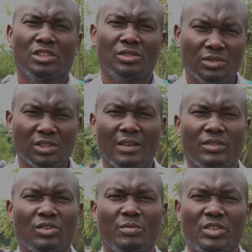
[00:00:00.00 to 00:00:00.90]
to serve
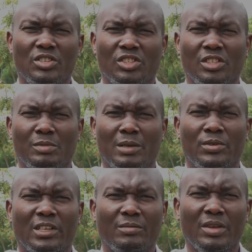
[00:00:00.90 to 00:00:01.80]
the community by
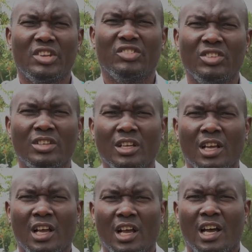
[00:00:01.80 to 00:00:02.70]
bringing medicine
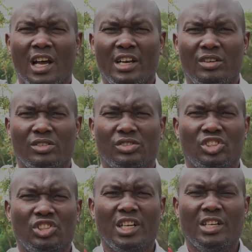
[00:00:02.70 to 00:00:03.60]
and also
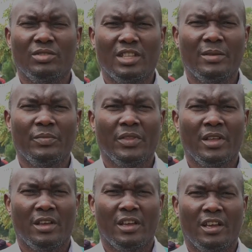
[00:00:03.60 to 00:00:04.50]
sharing with them
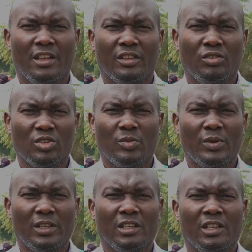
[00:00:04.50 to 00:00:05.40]
uh, the
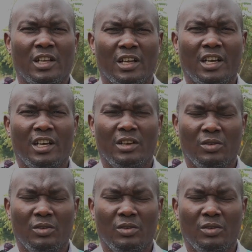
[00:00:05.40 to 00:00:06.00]
gospel uh,